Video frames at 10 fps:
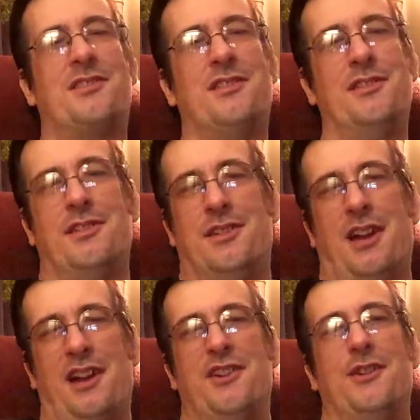I
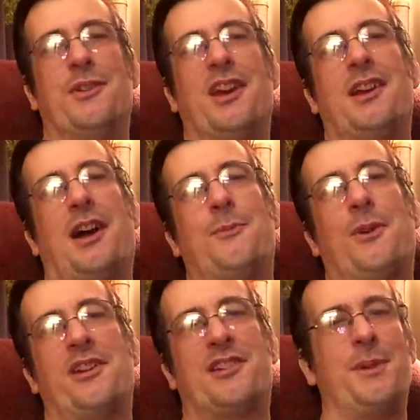knew that I want it to
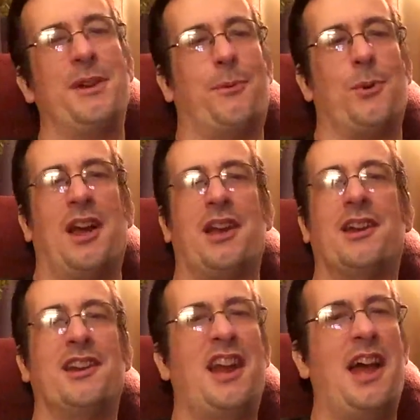be four-legged and to
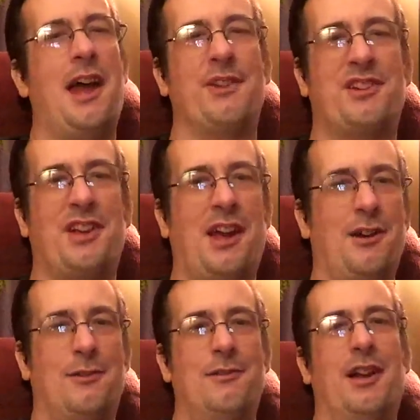have a tail
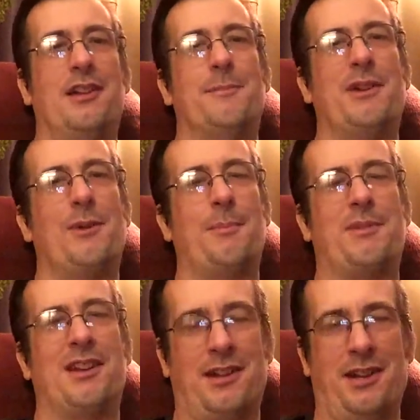and to be
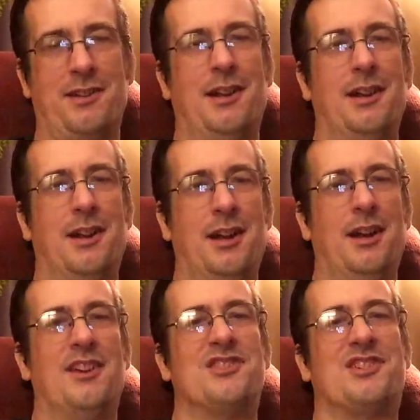reptilian.
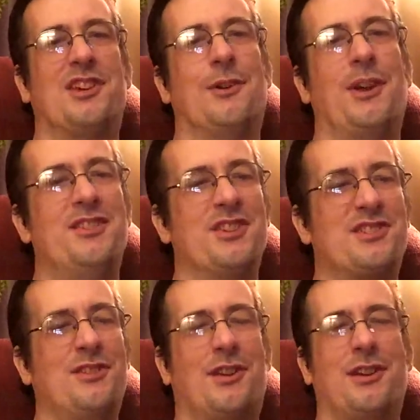So he just took
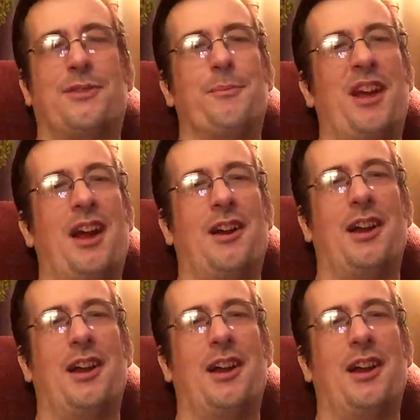it from there, and he